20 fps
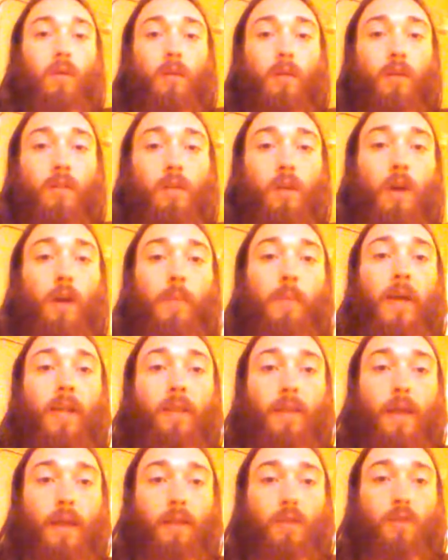Sorry about
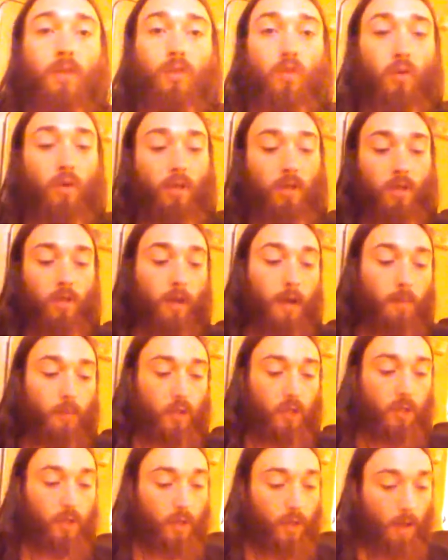that short
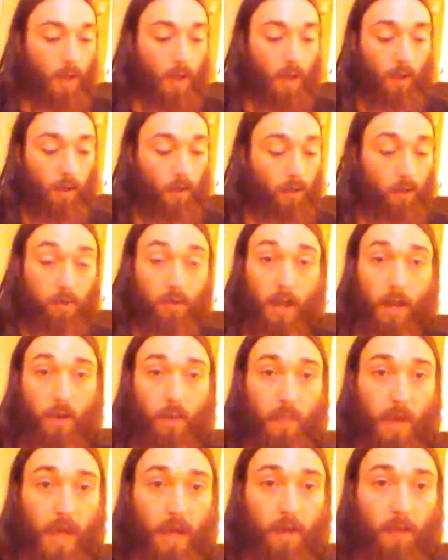interruption. Now I'm
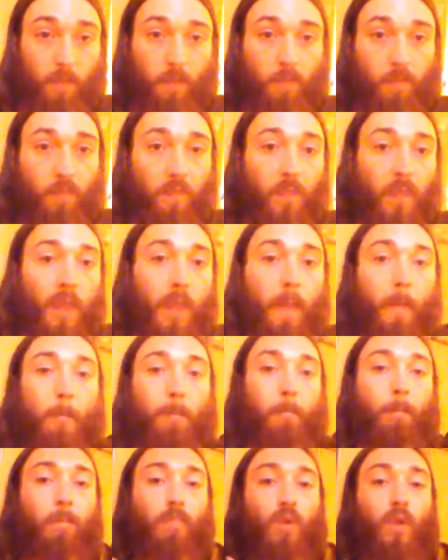back.
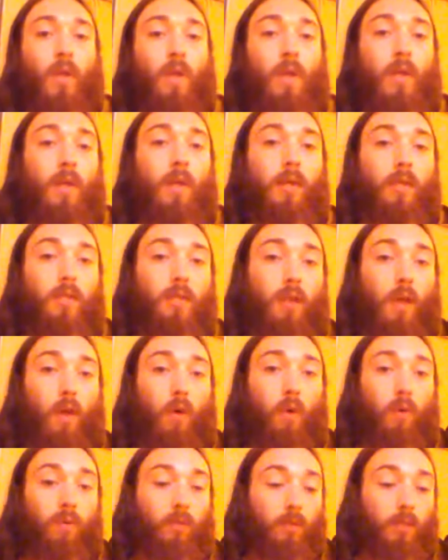
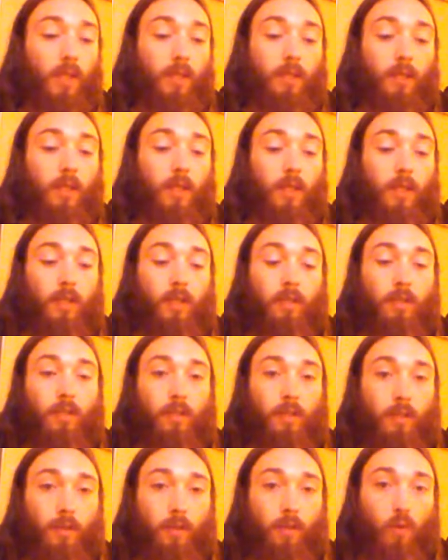So let's get
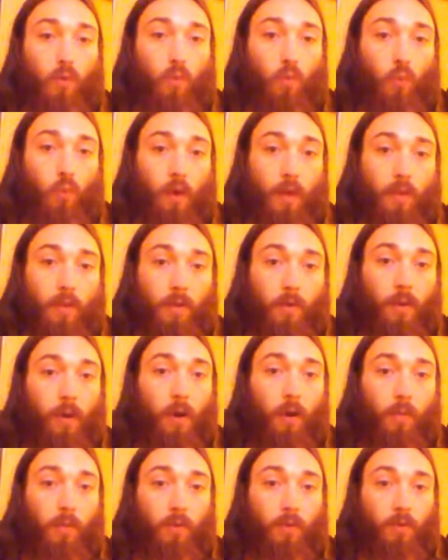into what their
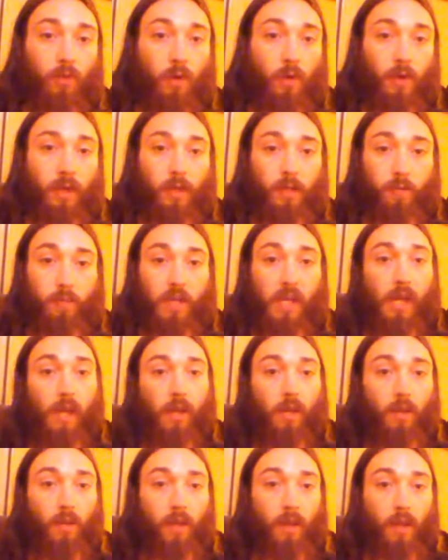armor is going to be.
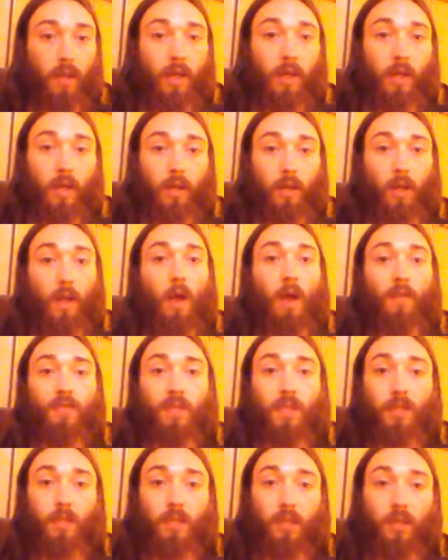And
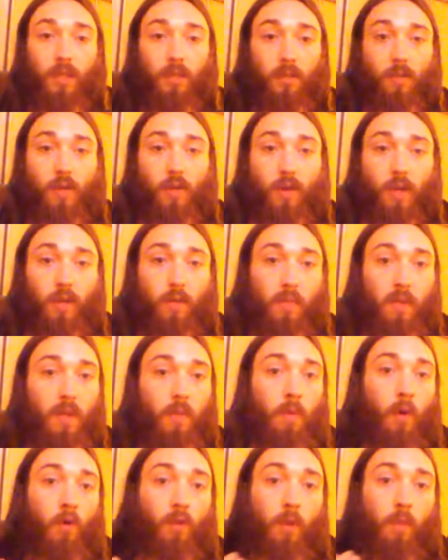obviously it's going to be
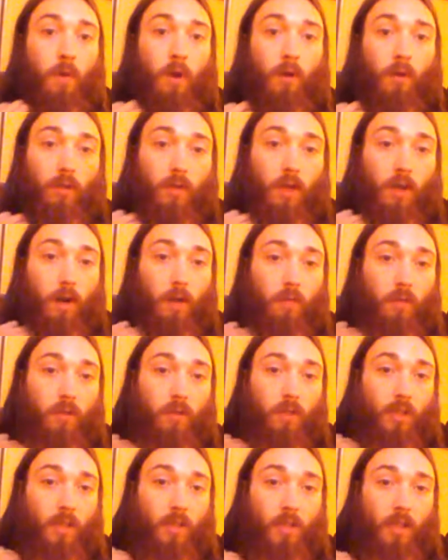only partly armored
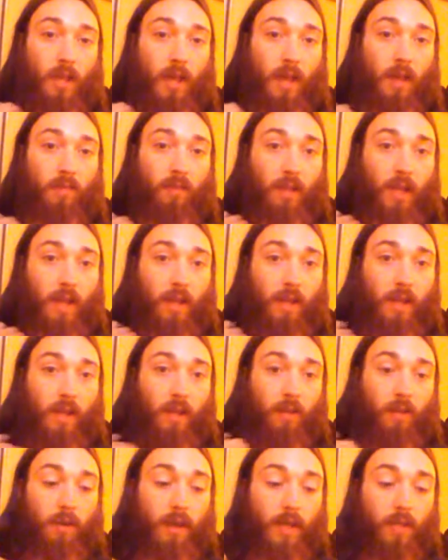since they have
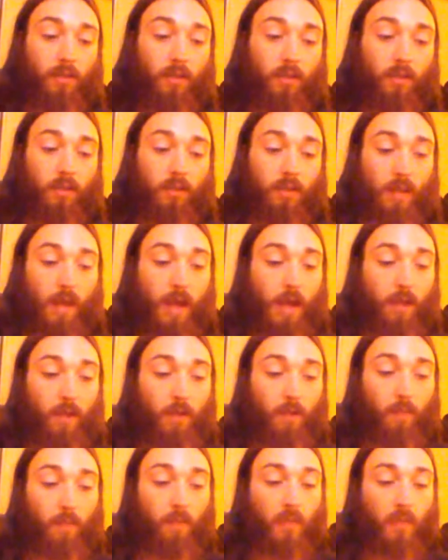gladiator-esque style.